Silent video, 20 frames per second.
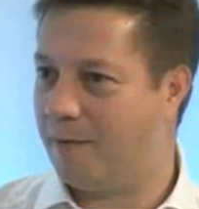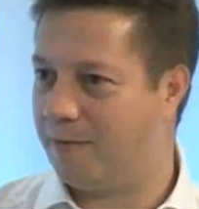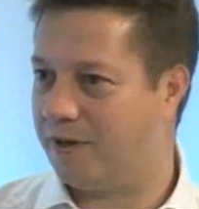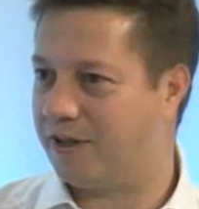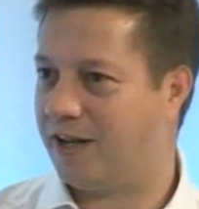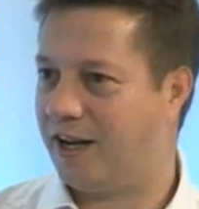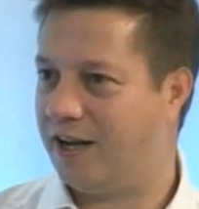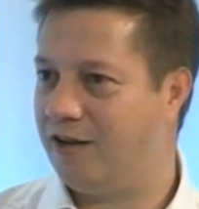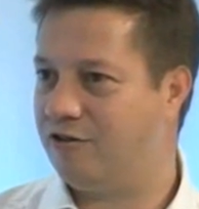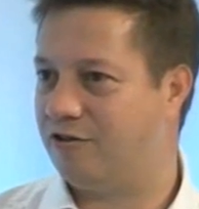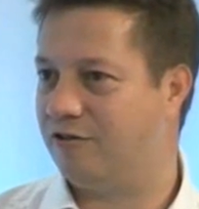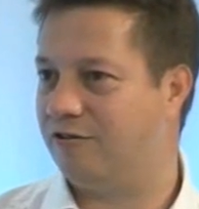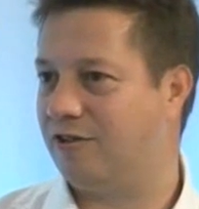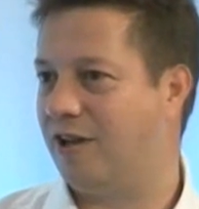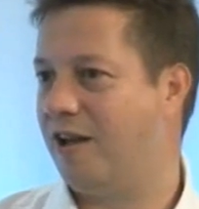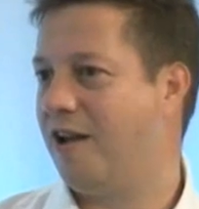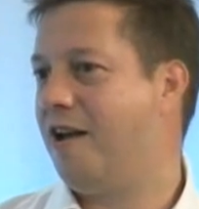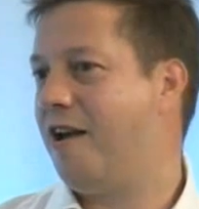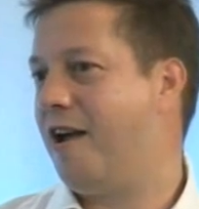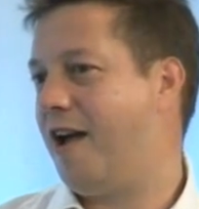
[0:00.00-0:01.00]
applications.
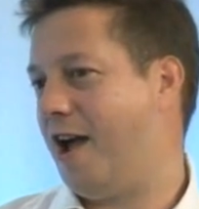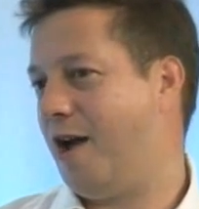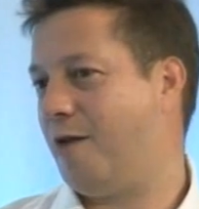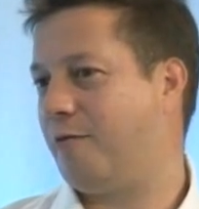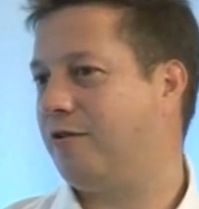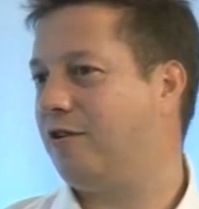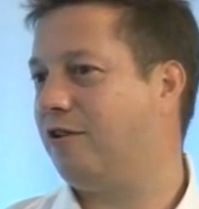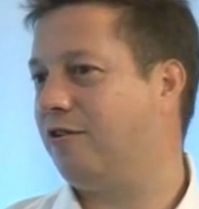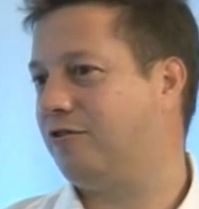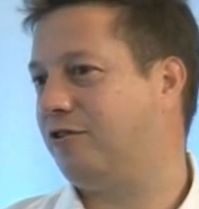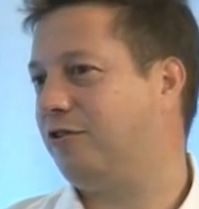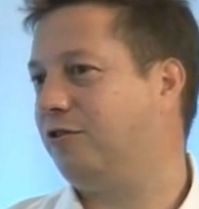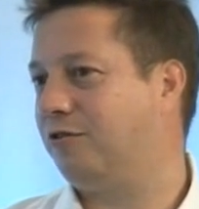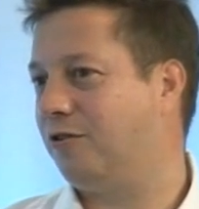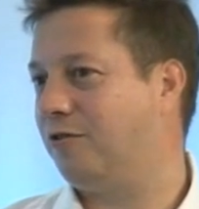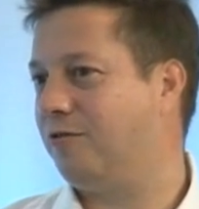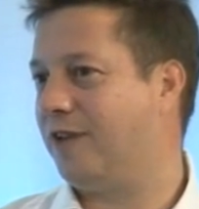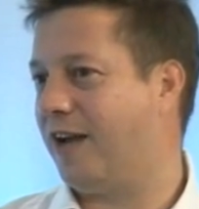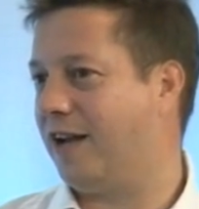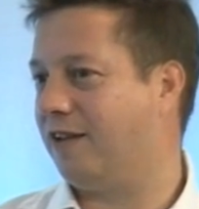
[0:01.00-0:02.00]
How on earth do you
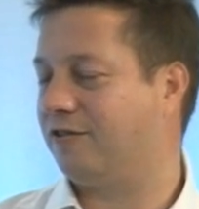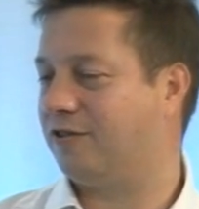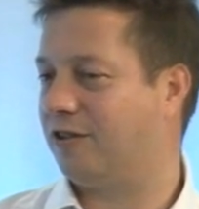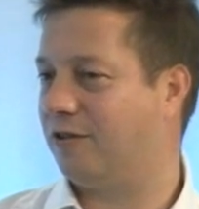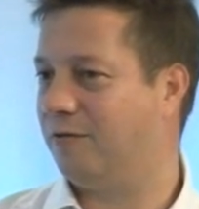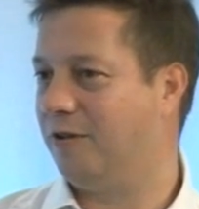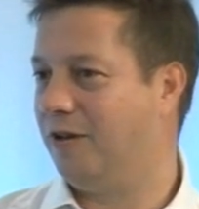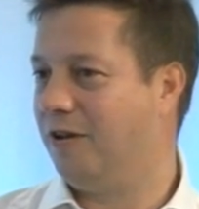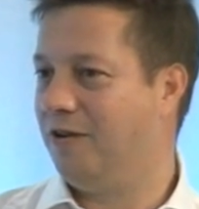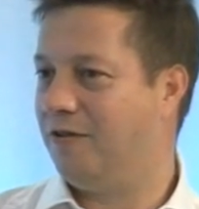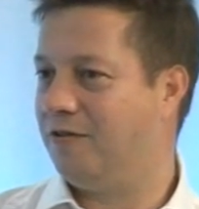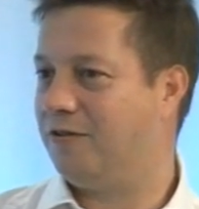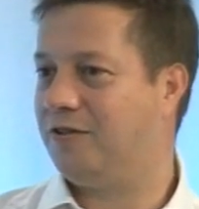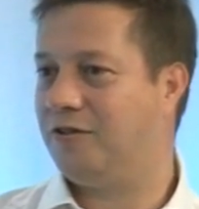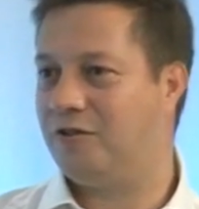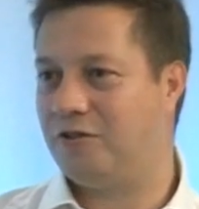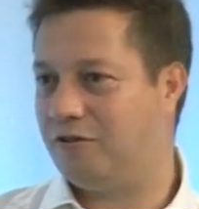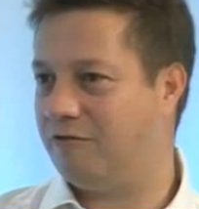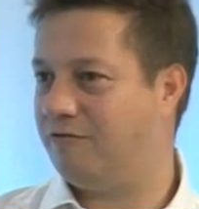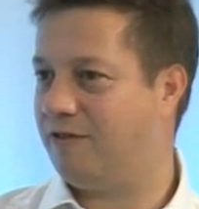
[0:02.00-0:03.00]
do that? So
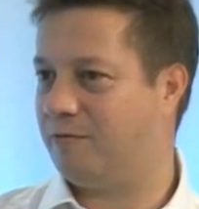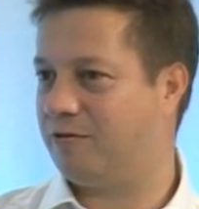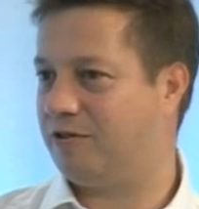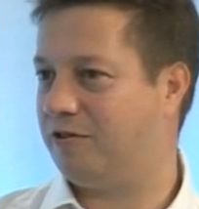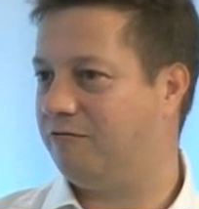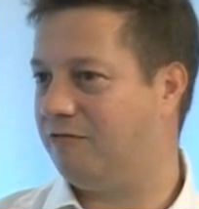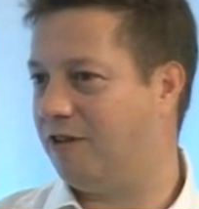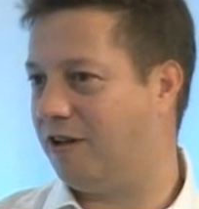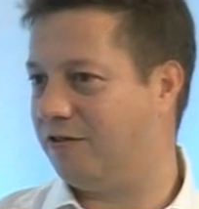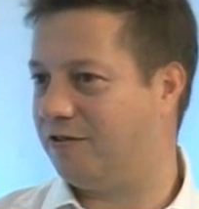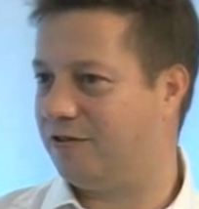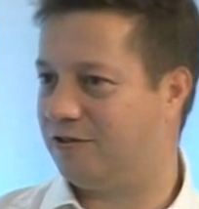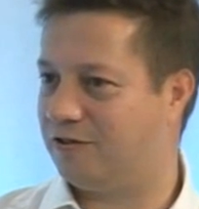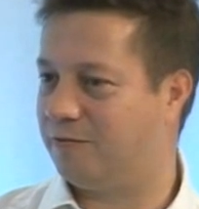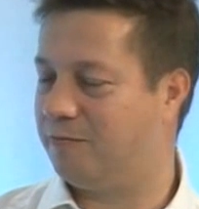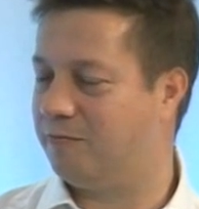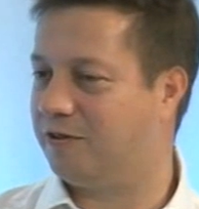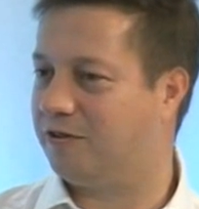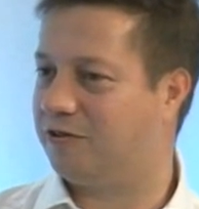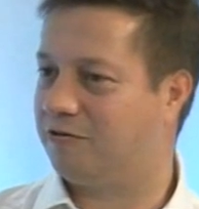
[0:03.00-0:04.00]
you're absolutely right. There's
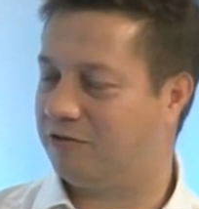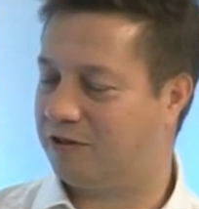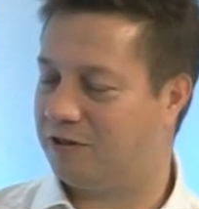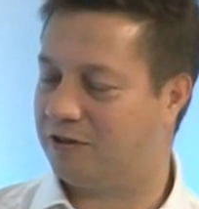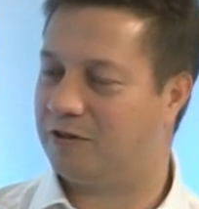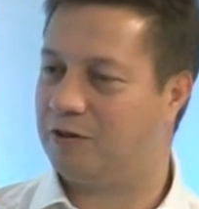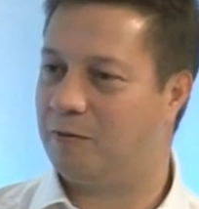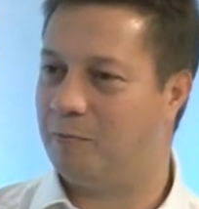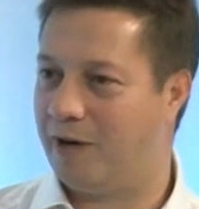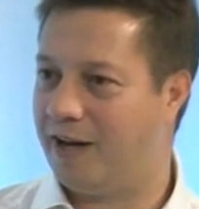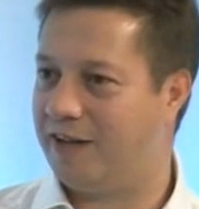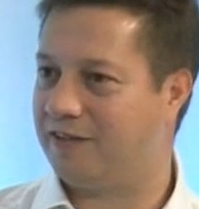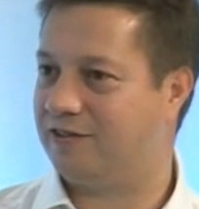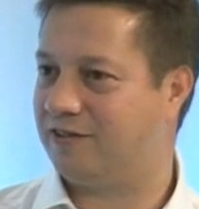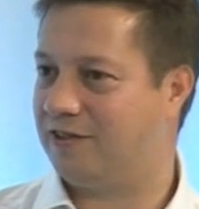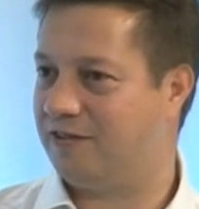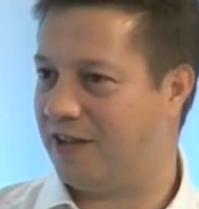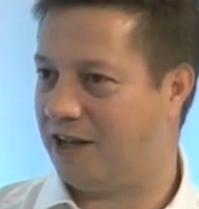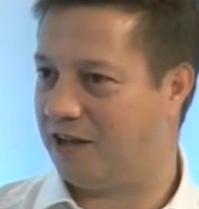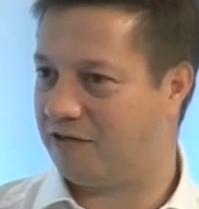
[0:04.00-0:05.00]
some
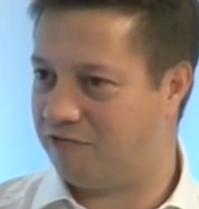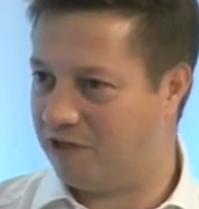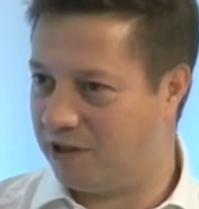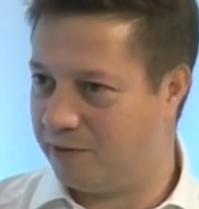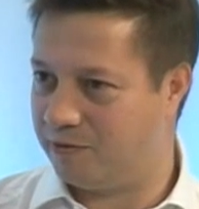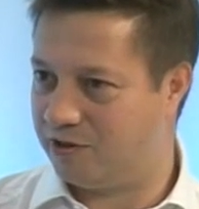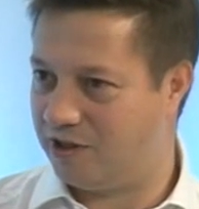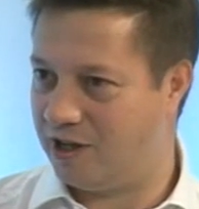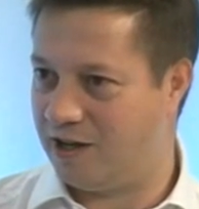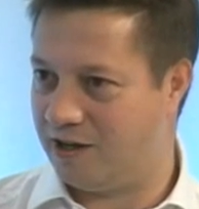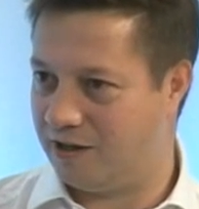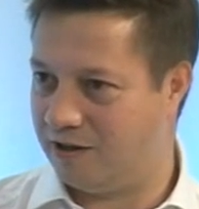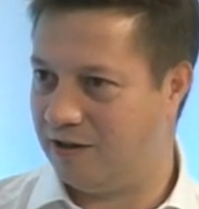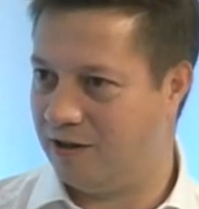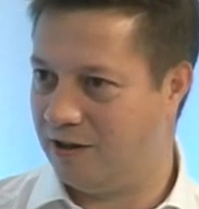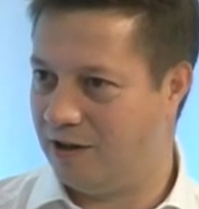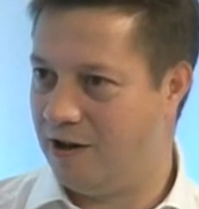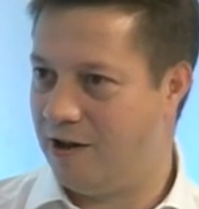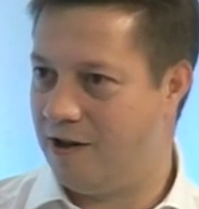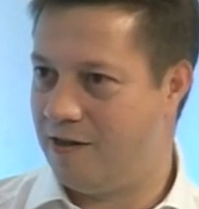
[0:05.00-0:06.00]
complexity that creeps in
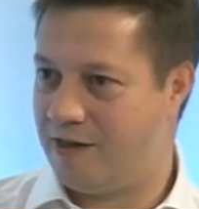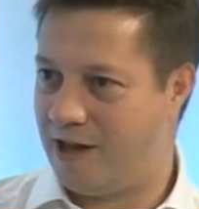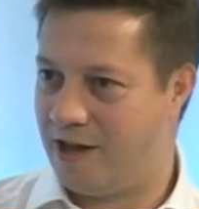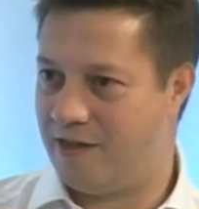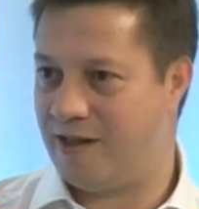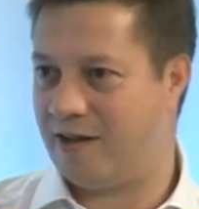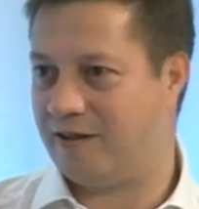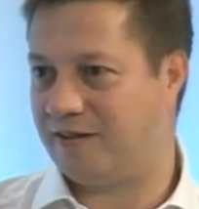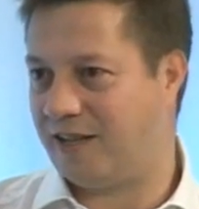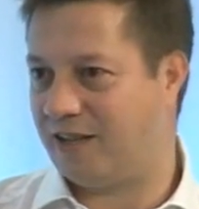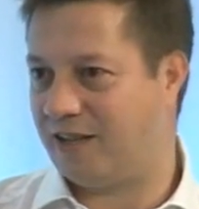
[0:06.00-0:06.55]
that then